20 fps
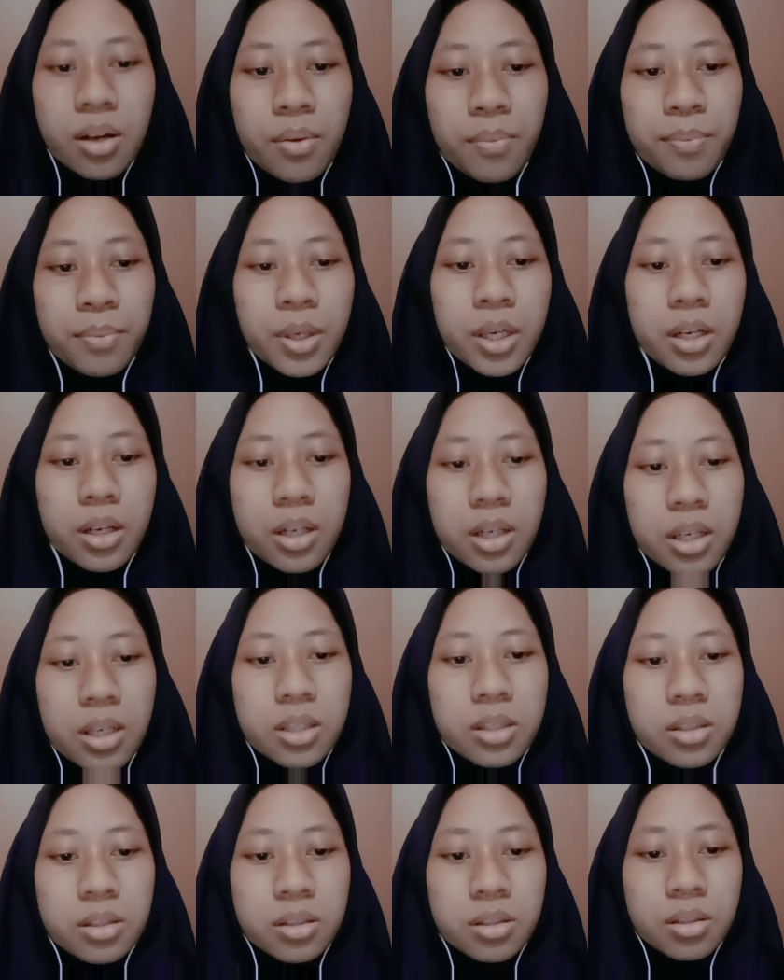
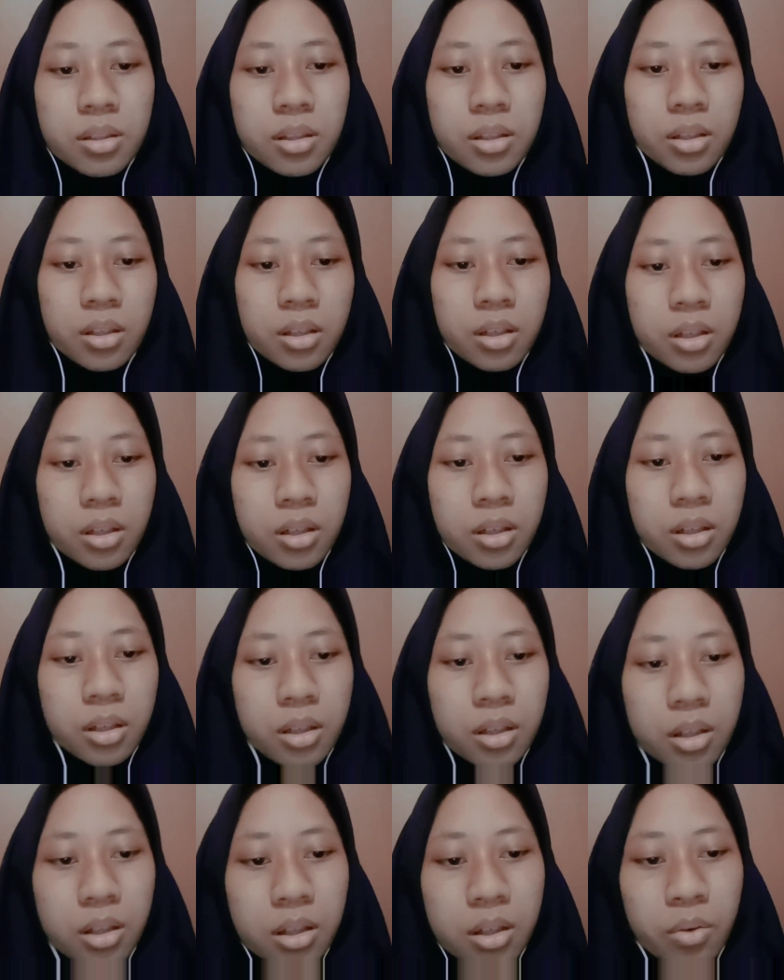Because
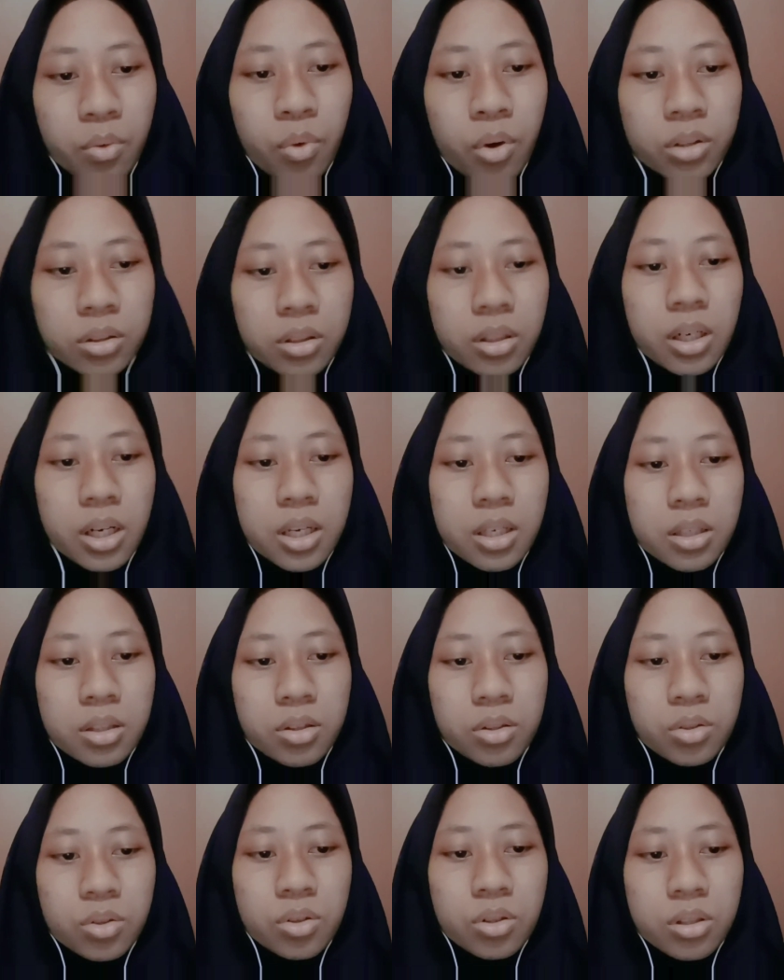water
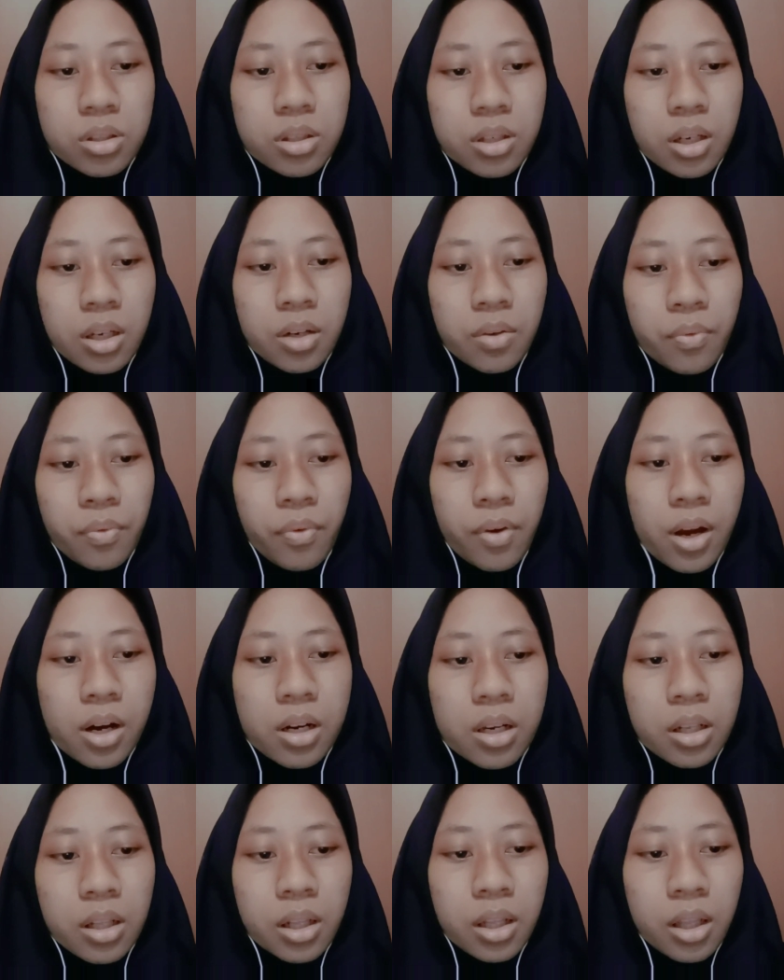is used in very
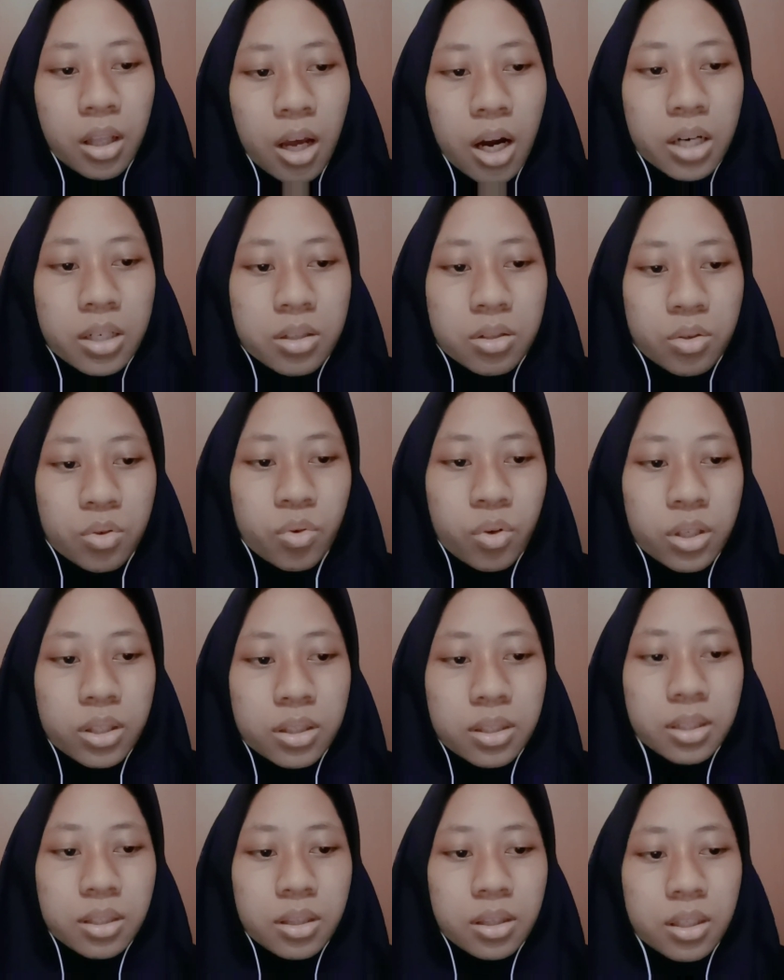large
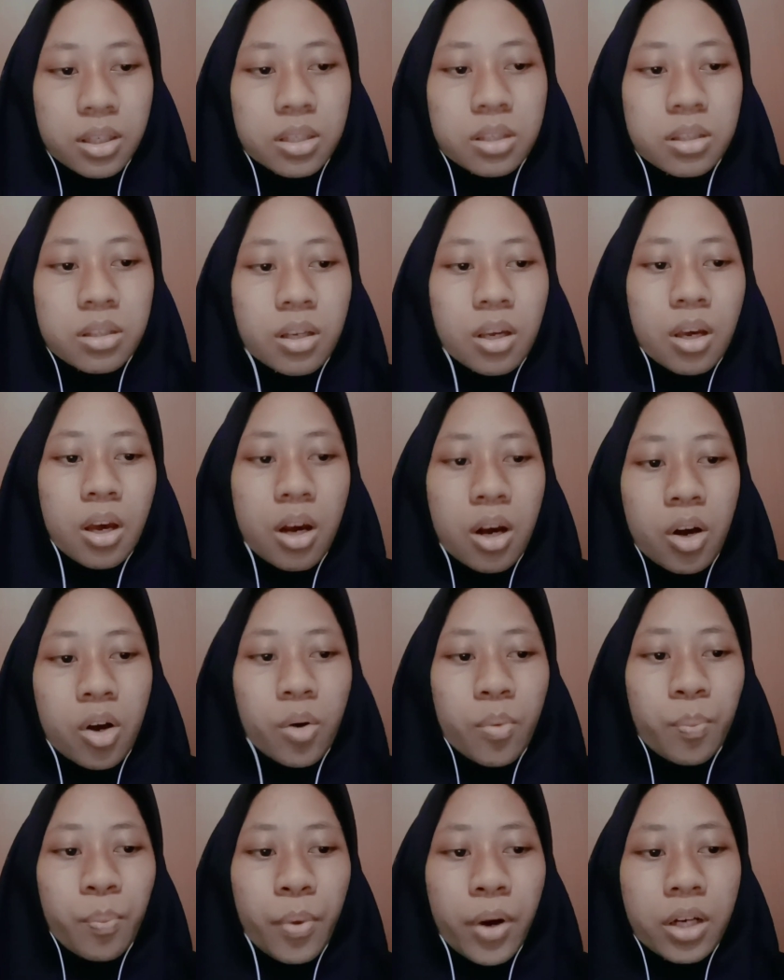quantities
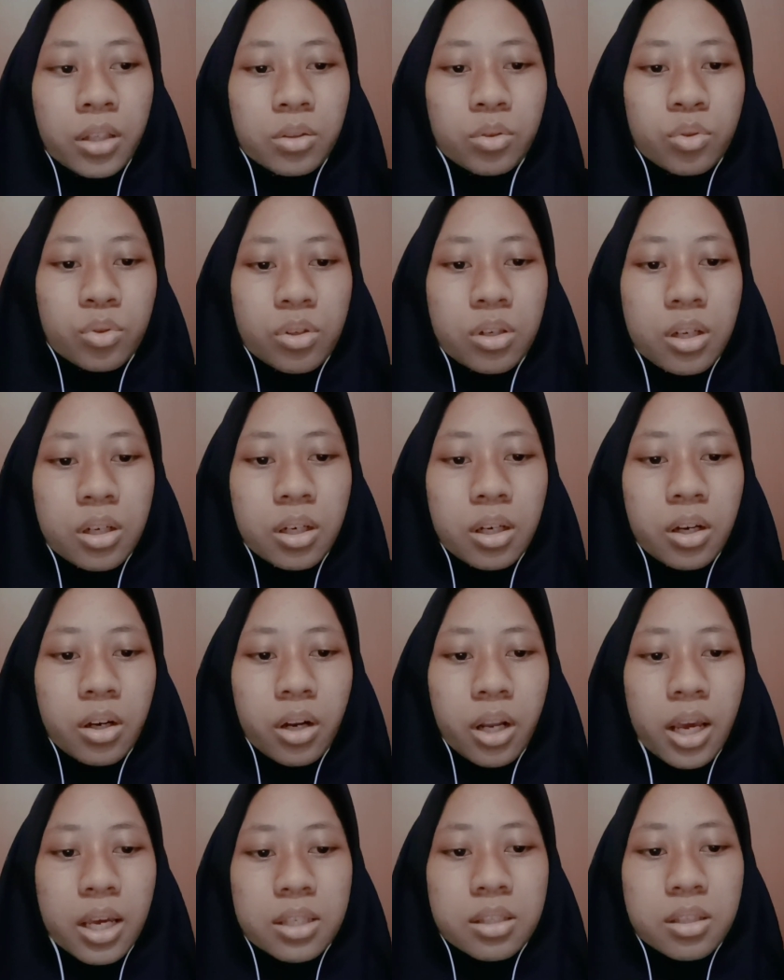compared to the
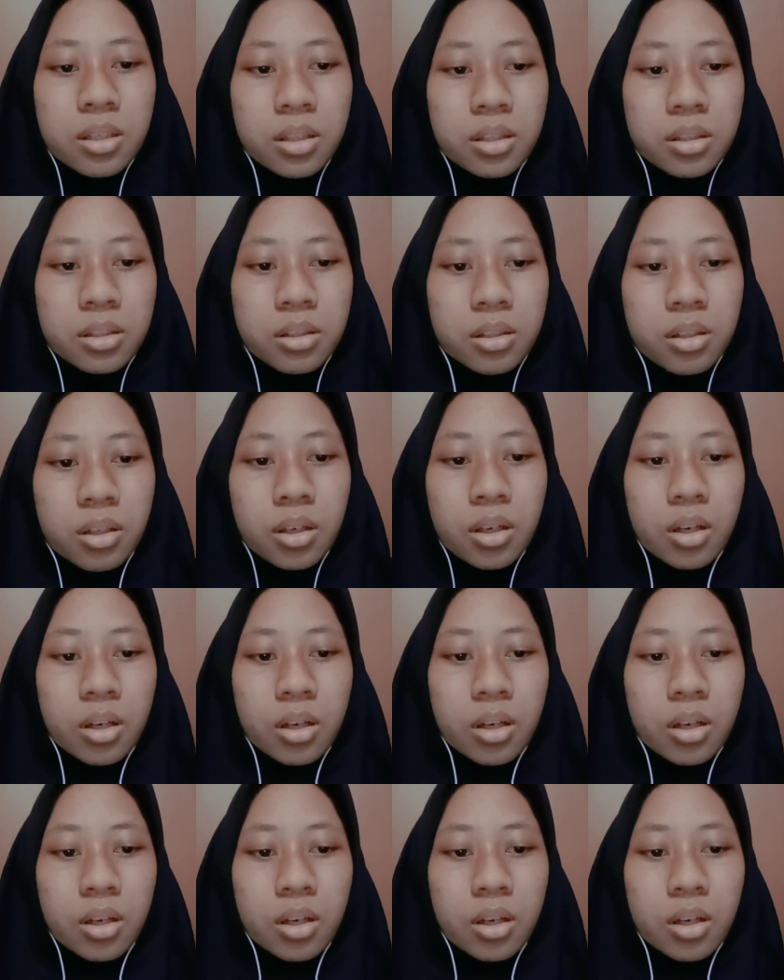reagents.